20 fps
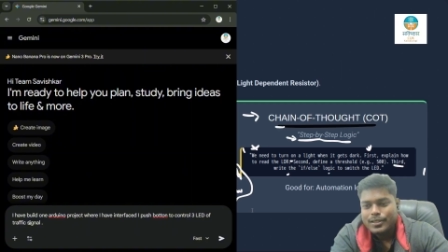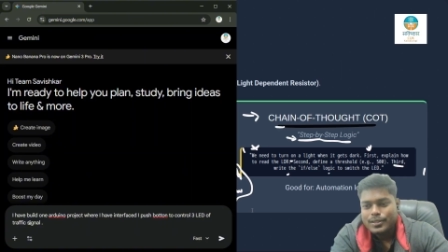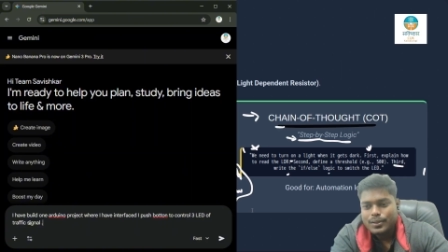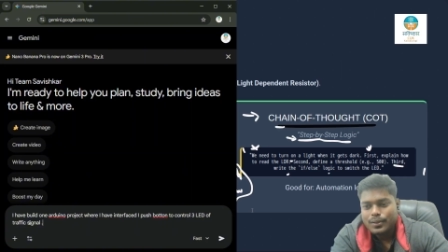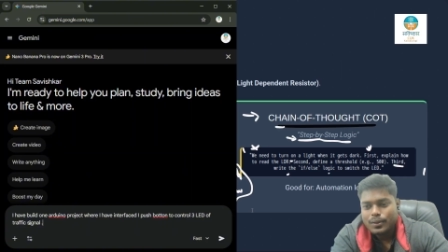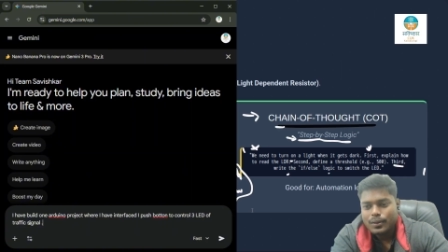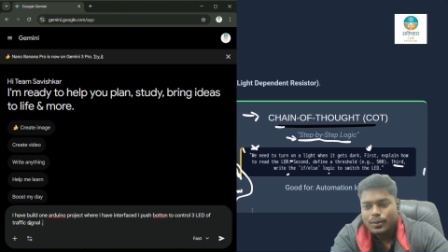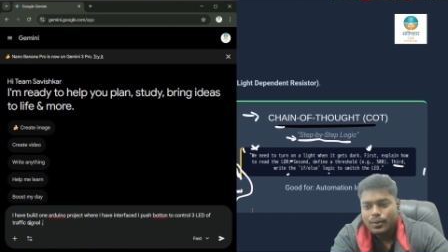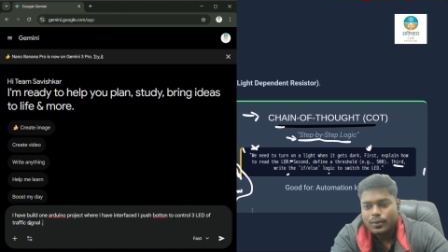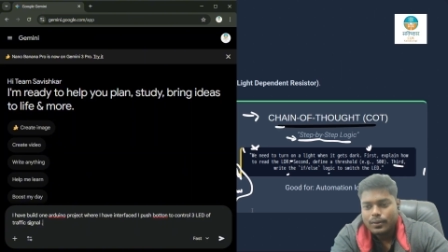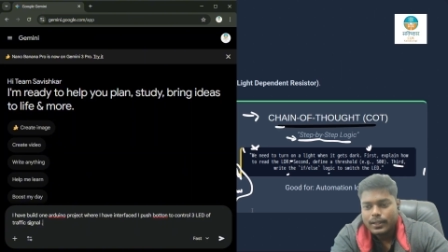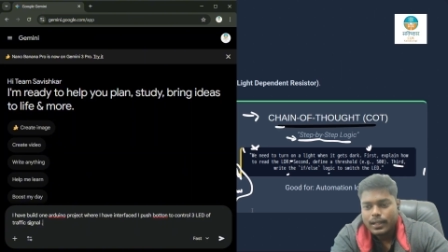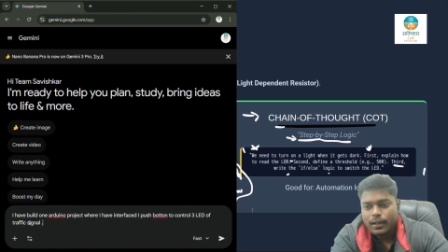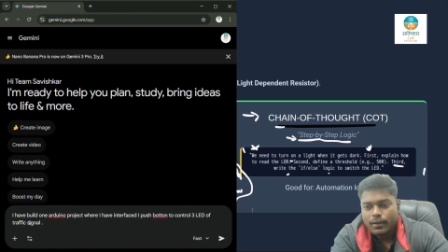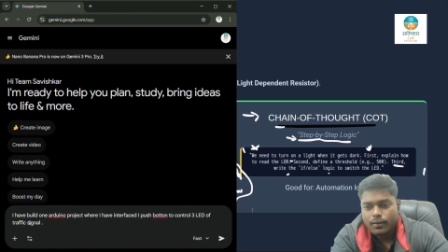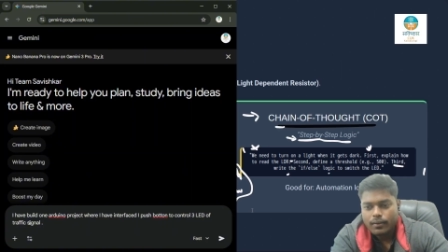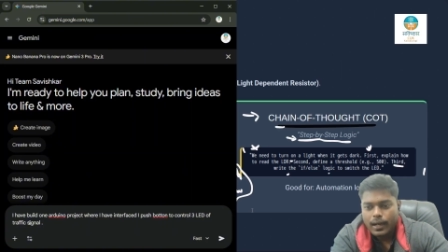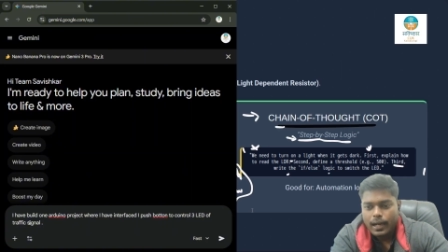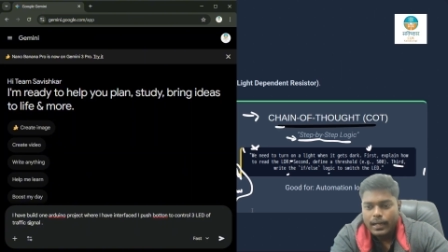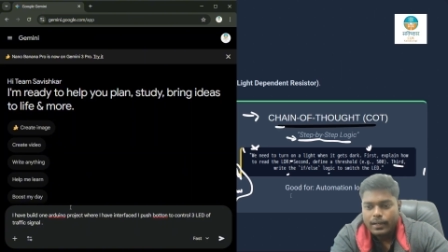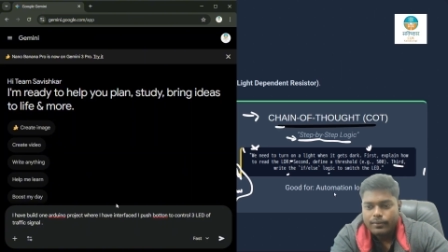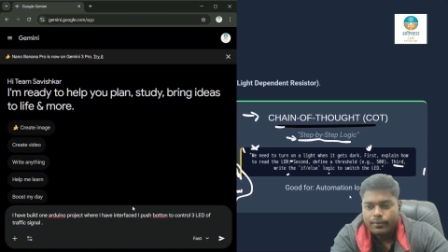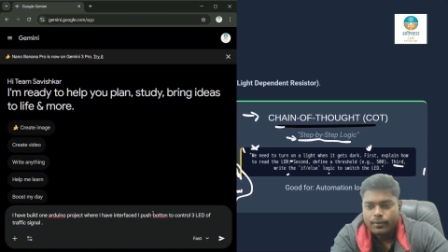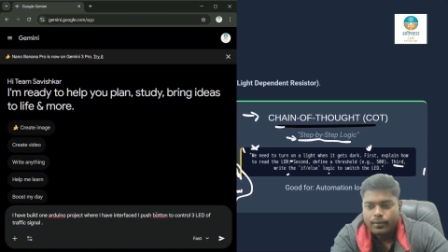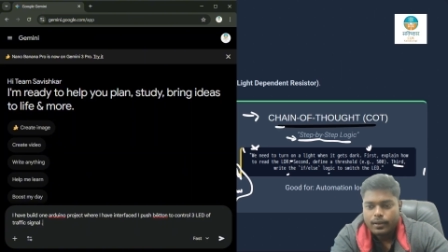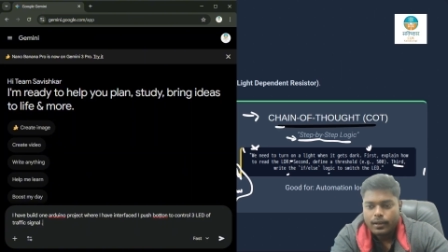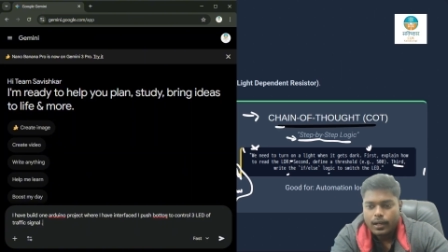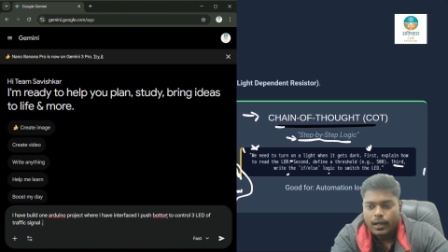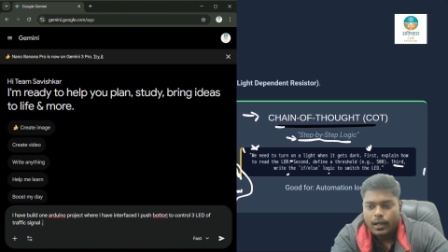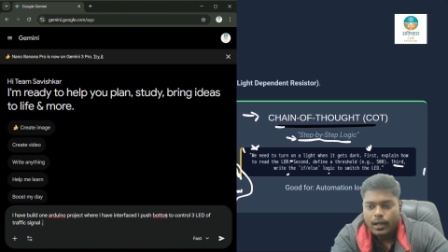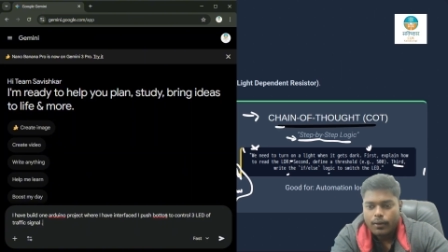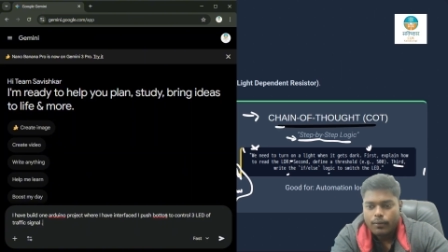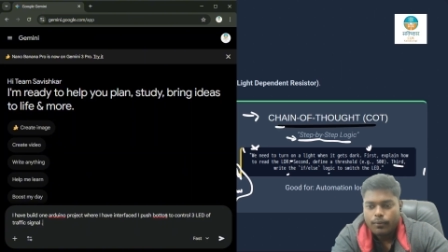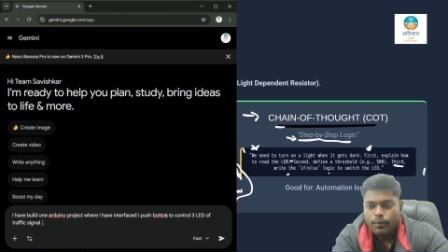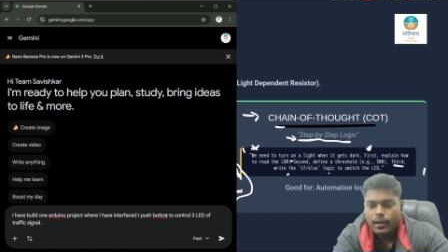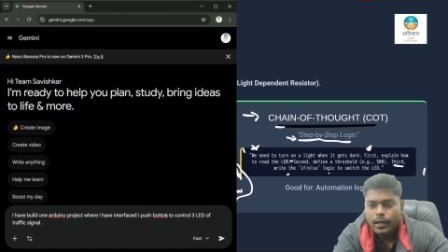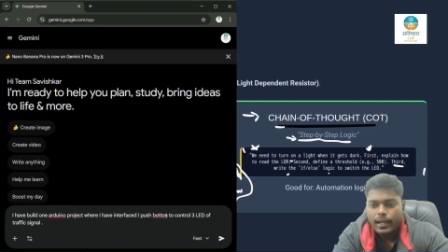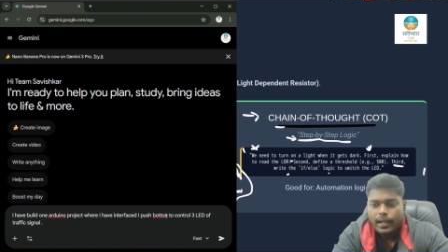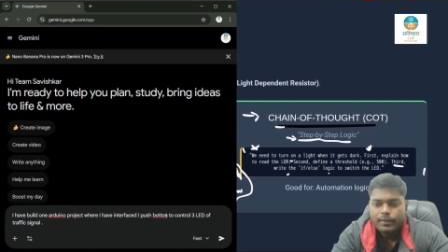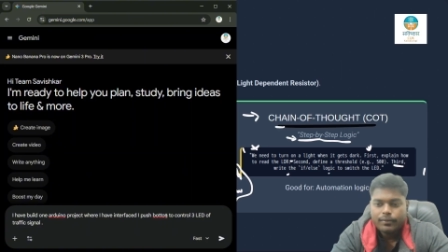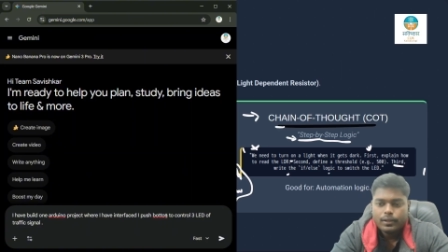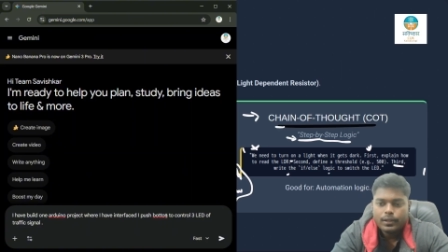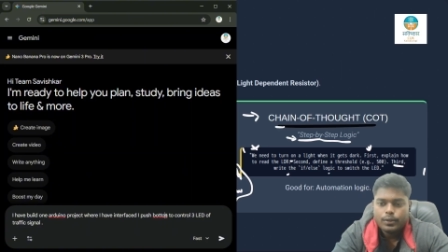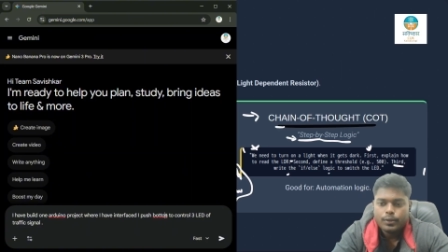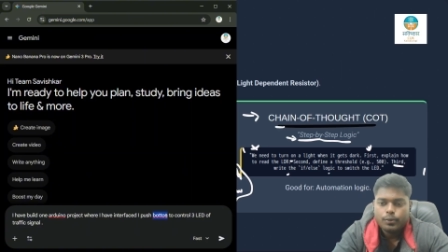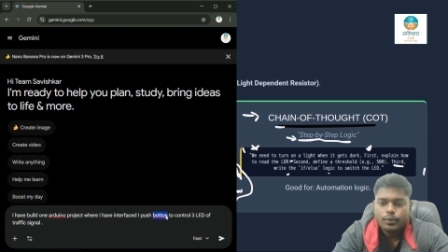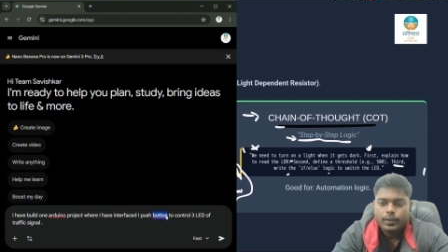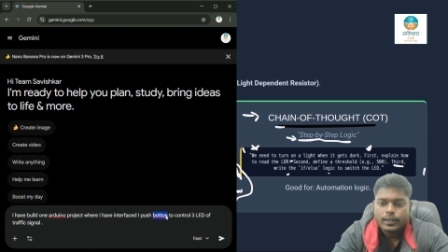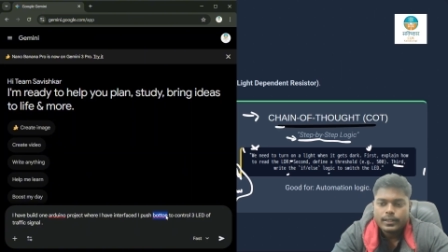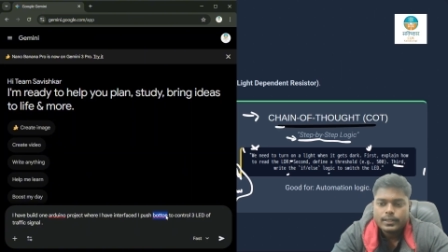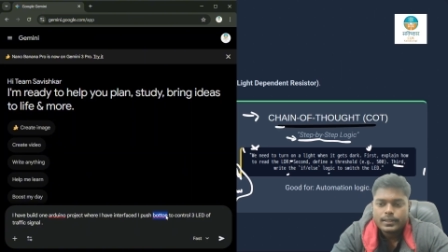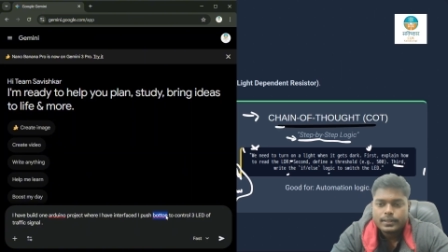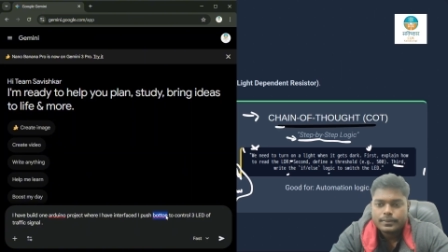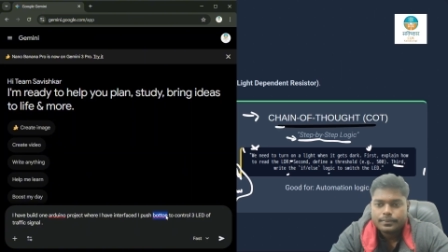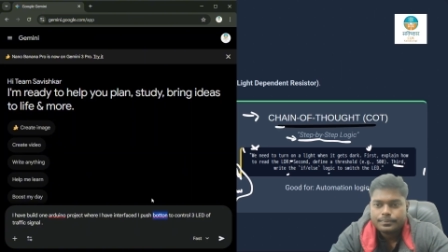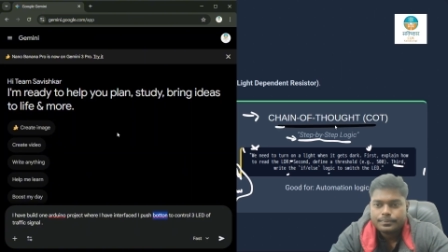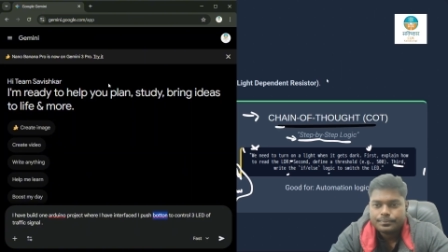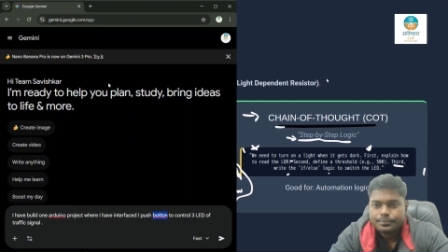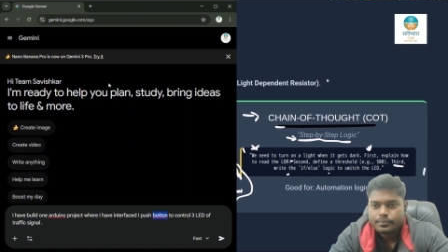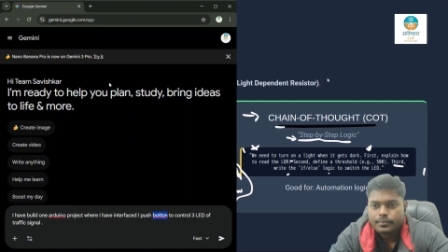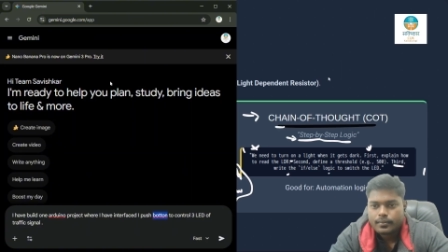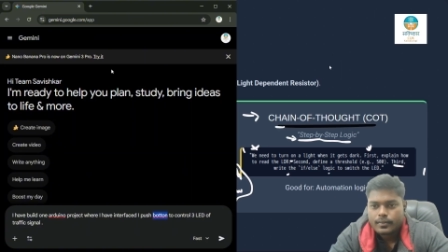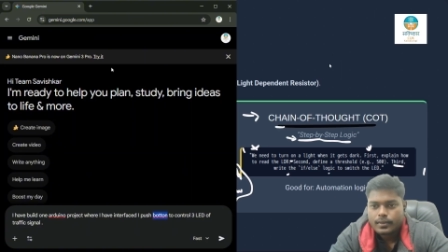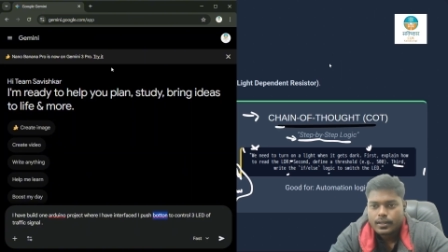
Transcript: So now at what I will do is,